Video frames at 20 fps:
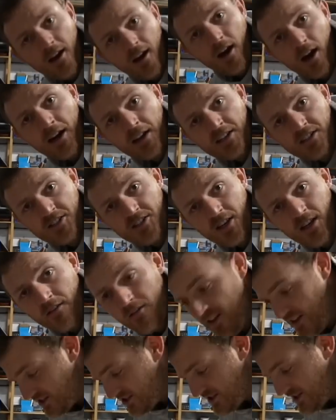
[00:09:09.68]
I
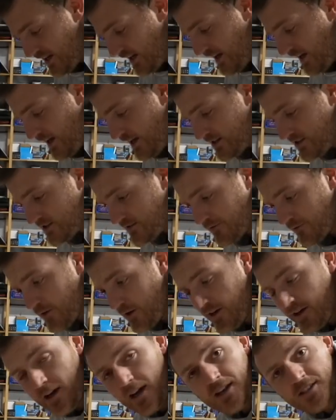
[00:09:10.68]
deserve this. How does a
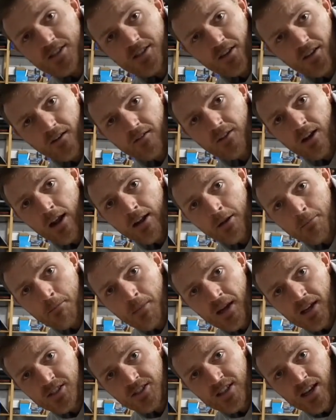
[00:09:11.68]
free case of London
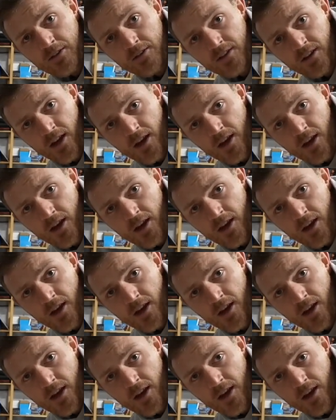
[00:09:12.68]
beers sound to